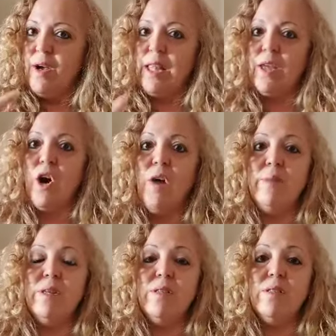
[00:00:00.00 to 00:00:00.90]
the
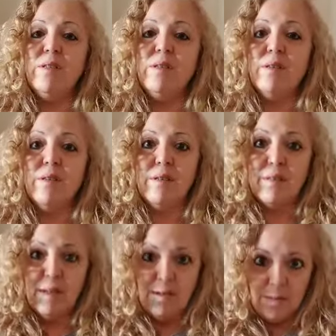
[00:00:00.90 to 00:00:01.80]
garment is
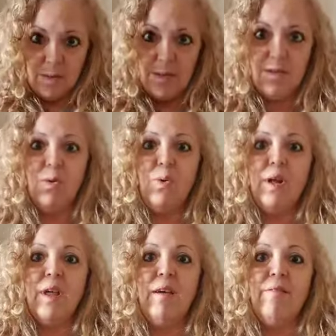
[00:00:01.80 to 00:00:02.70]
still
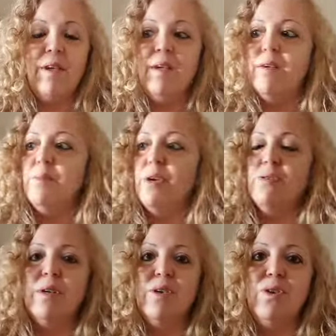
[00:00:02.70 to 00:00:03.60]
quite heavy
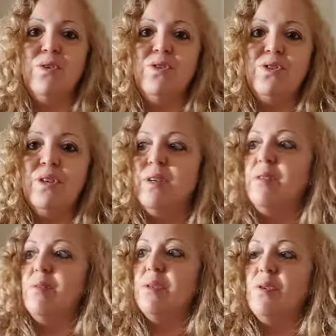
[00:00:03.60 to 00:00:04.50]
because I used
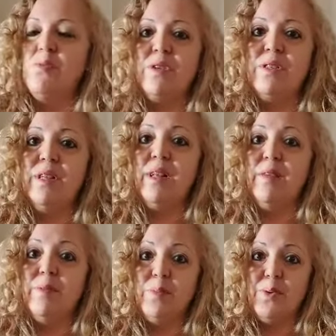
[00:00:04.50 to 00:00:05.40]
almost
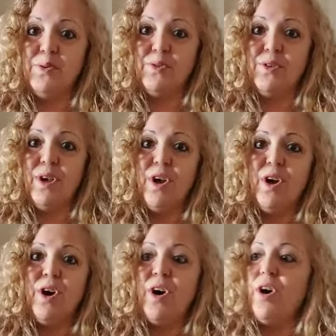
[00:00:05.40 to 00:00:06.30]
11 balls
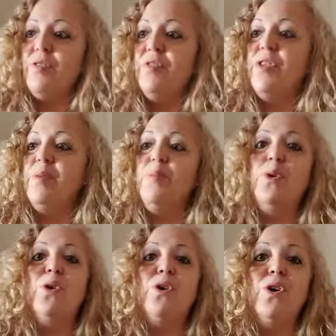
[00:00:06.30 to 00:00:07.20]
of the
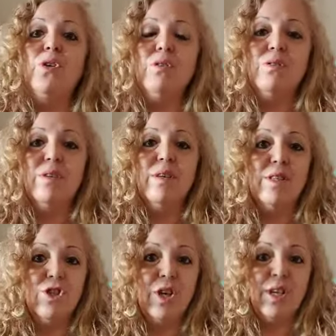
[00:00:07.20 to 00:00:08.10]
Pure Gold
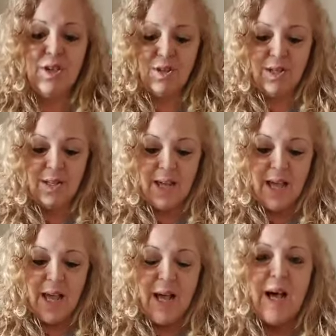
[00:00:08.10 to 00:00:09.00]
chunky on it.
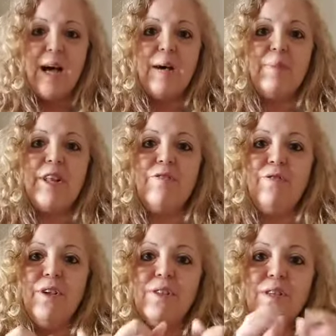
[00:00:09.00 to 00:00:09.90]
But it
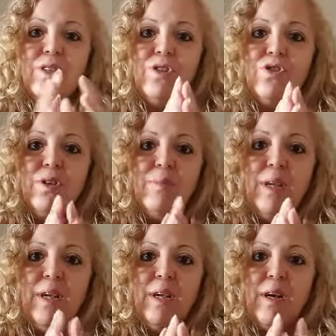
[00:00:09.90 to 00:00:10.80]
feels
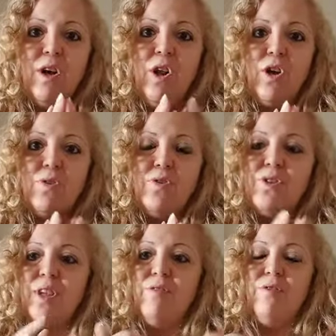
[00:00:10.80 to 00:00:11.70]
extremely
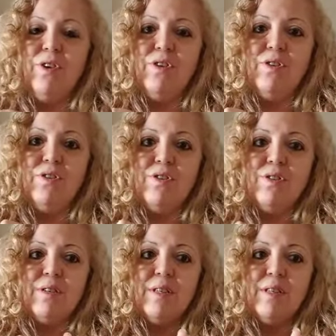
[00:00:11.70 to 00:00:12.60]
close. It feels